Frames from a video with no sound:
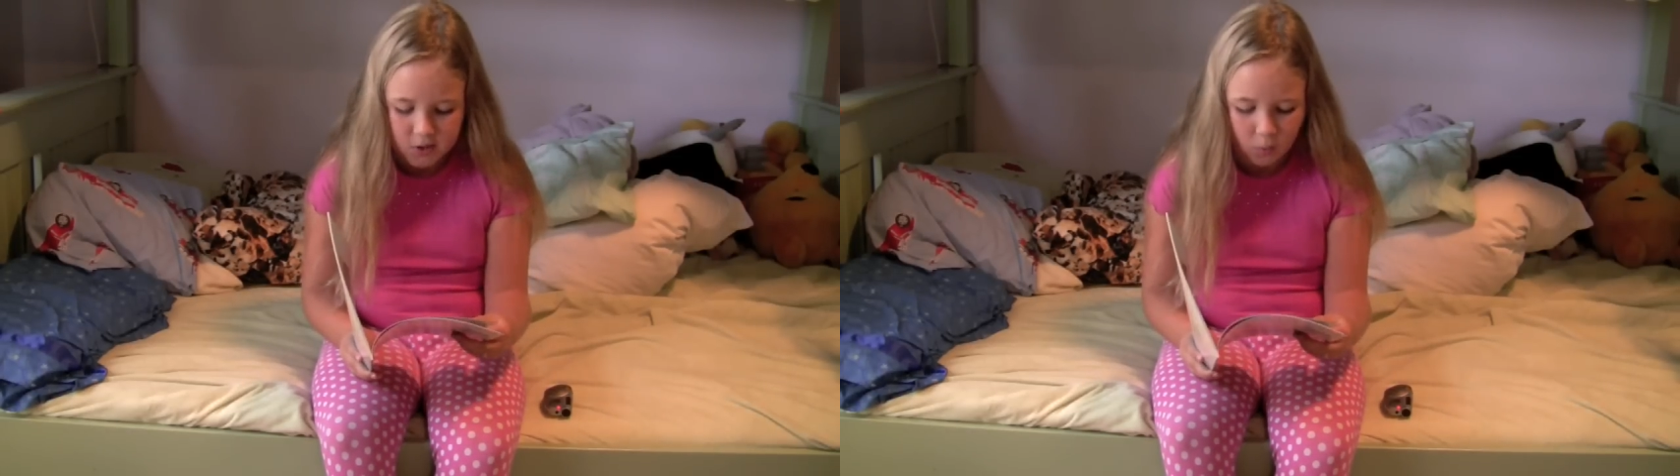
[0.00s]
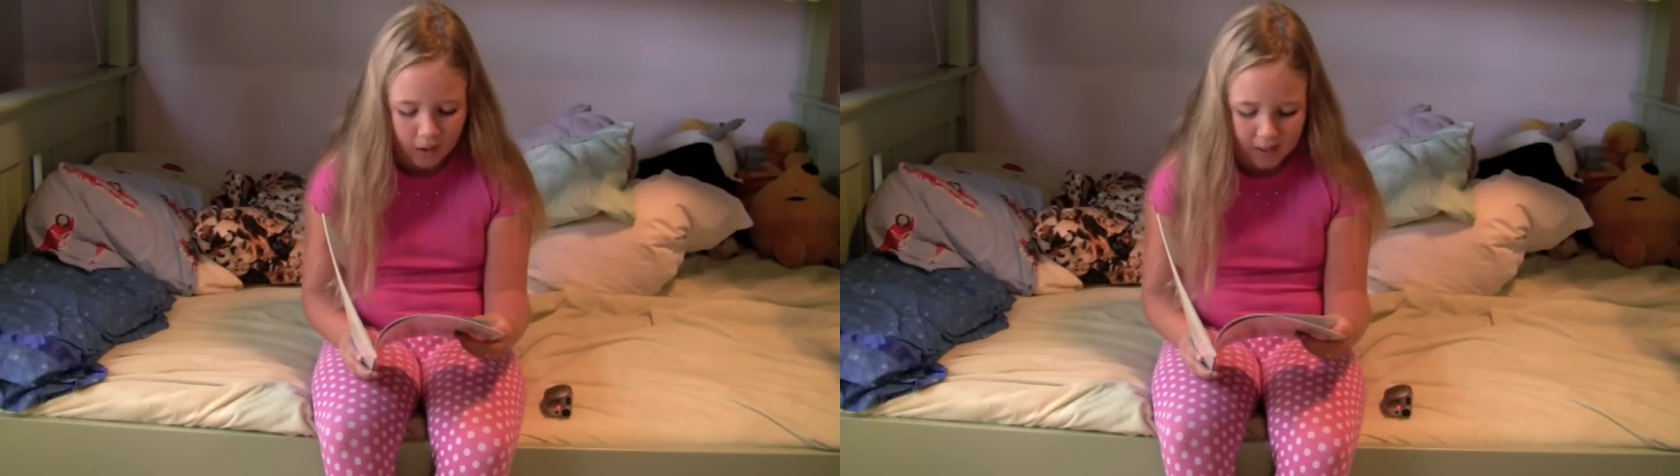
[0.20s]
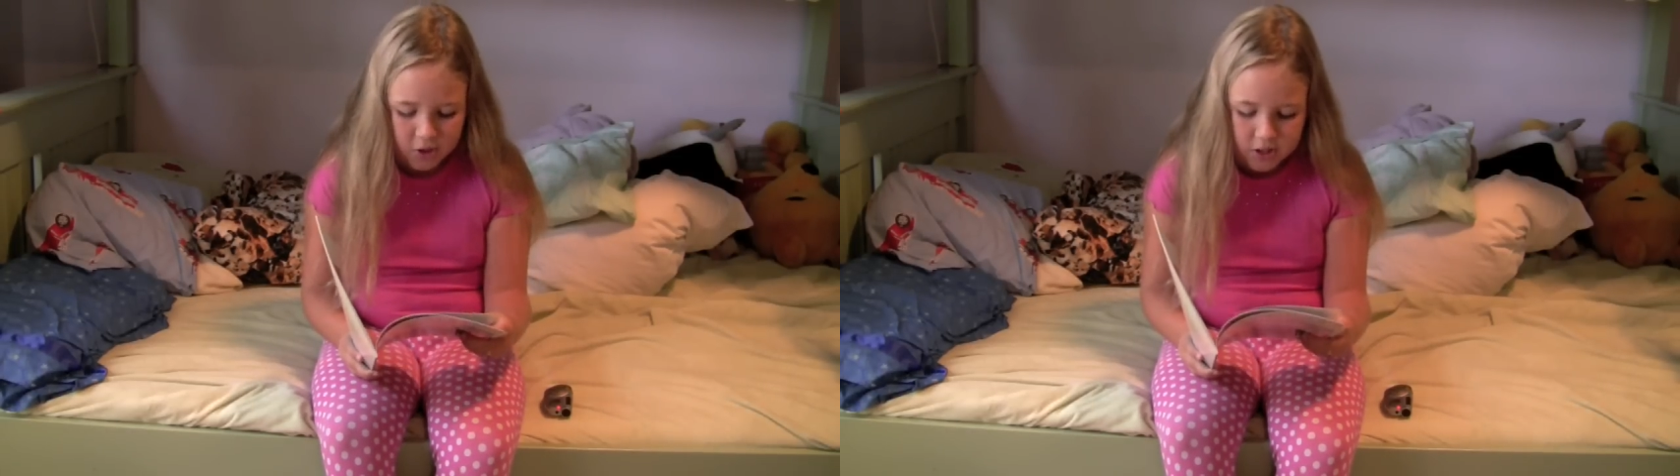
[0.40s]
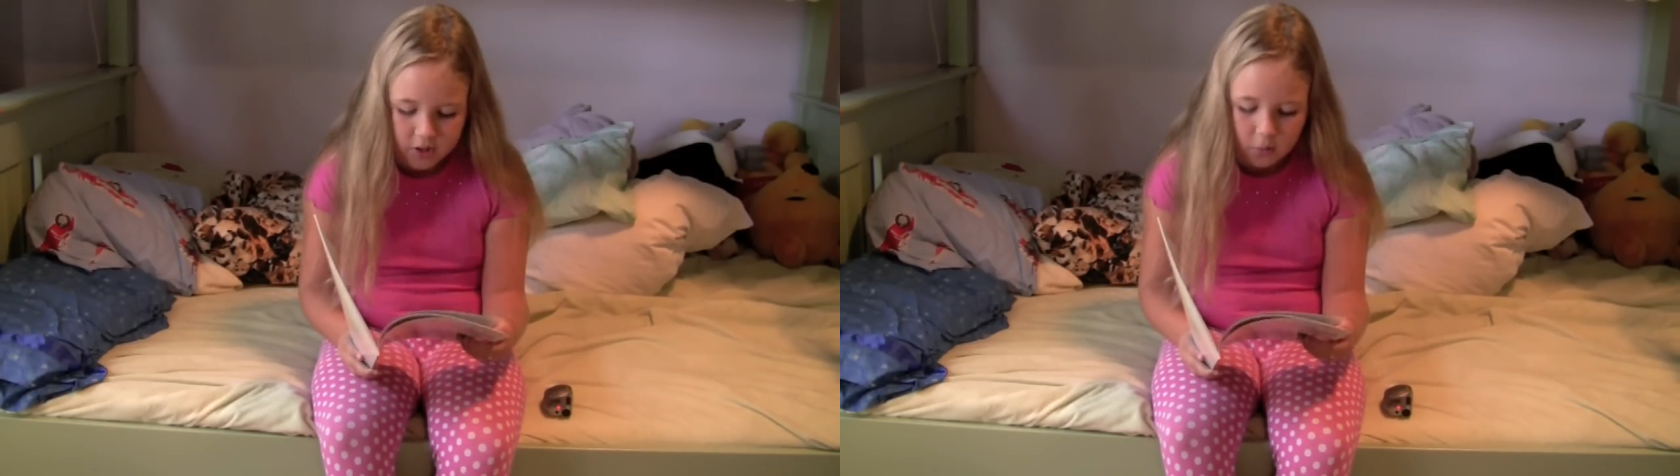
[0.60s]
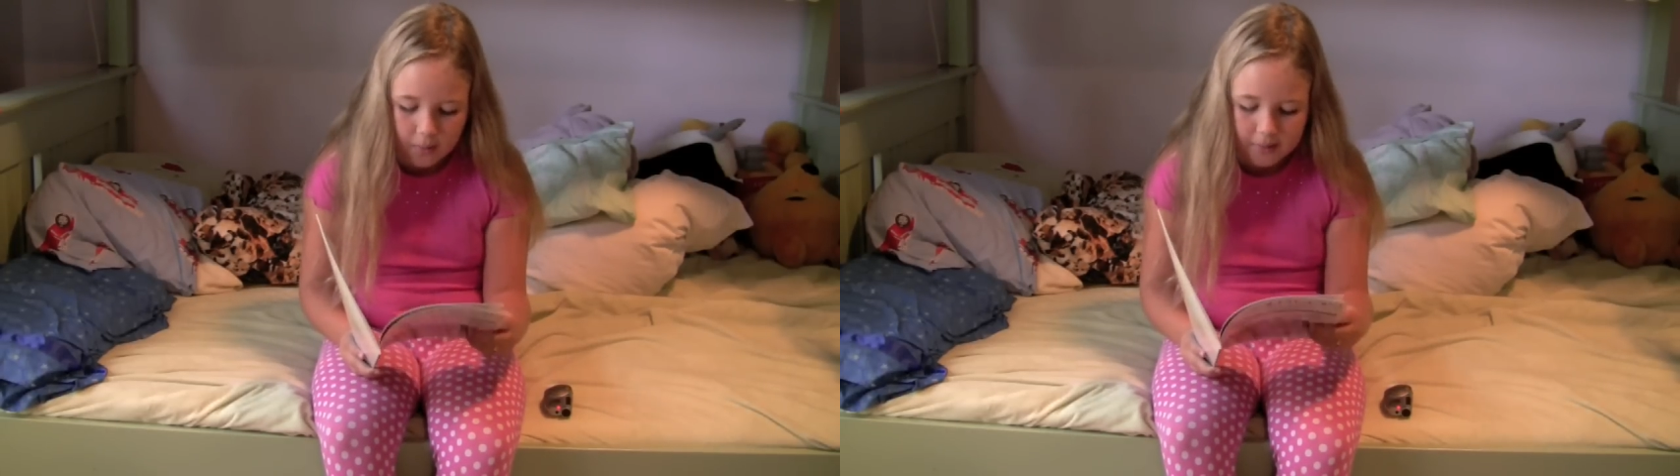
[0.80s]
to watch until
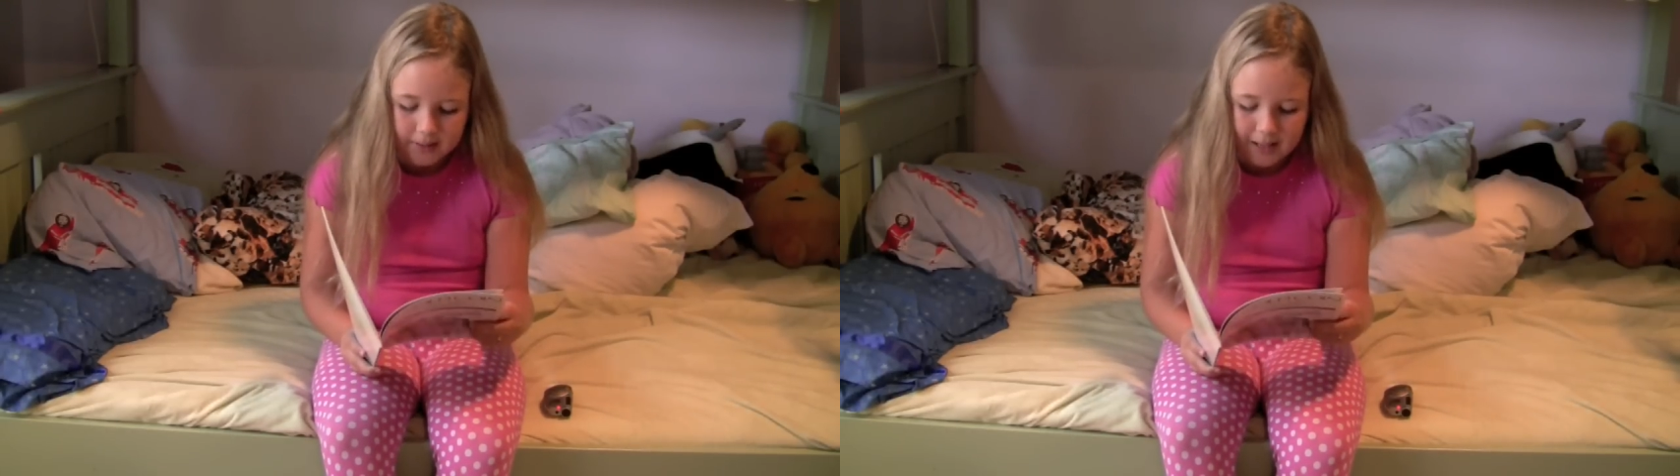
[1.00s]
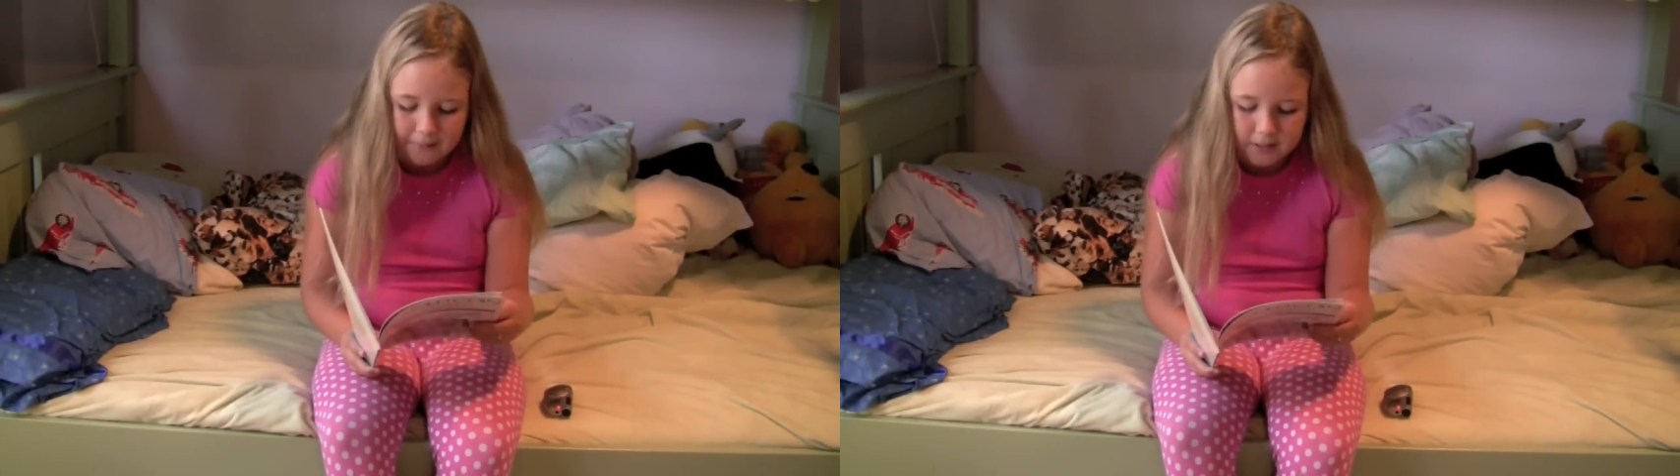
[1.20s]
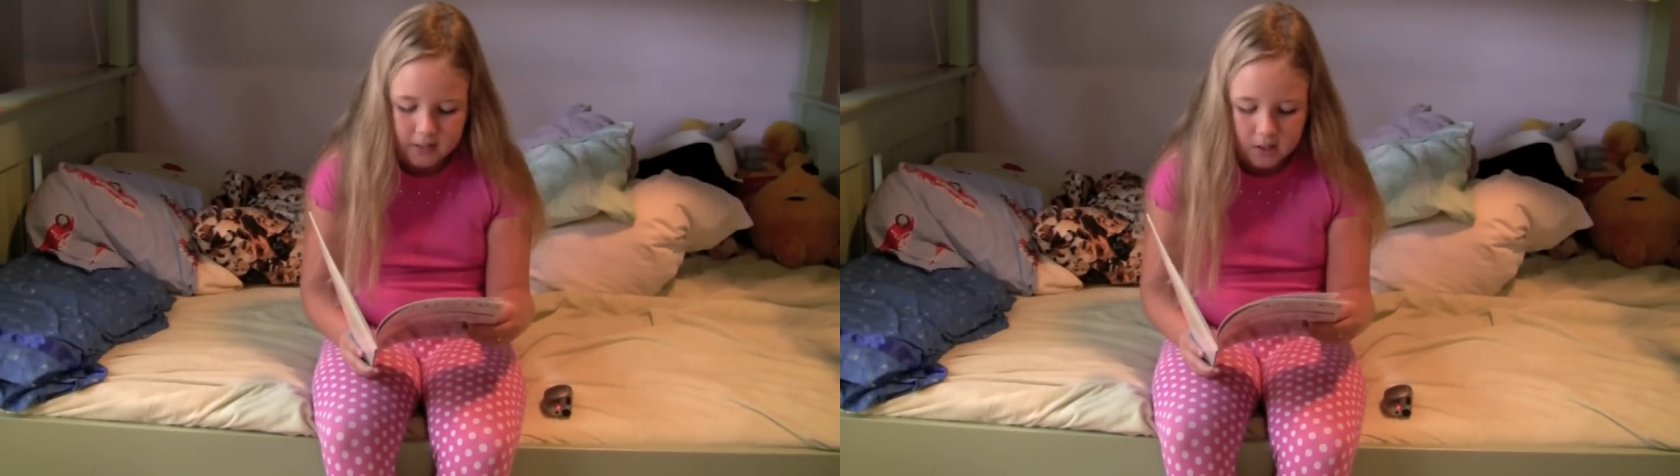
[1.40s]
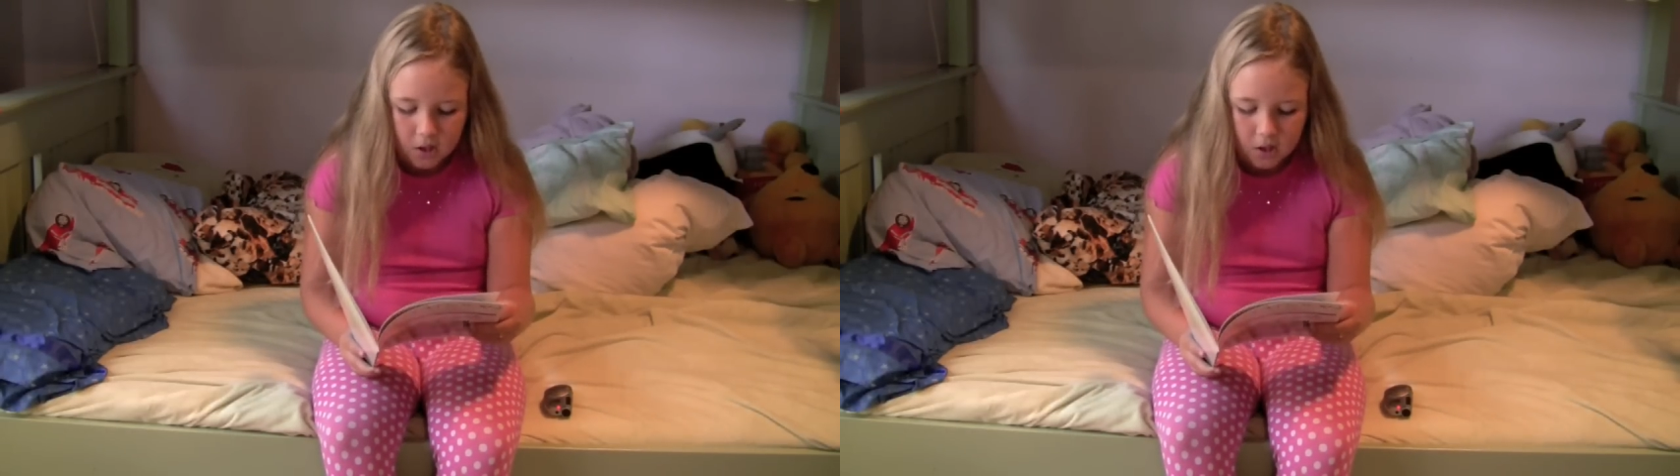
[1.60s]
the woman left.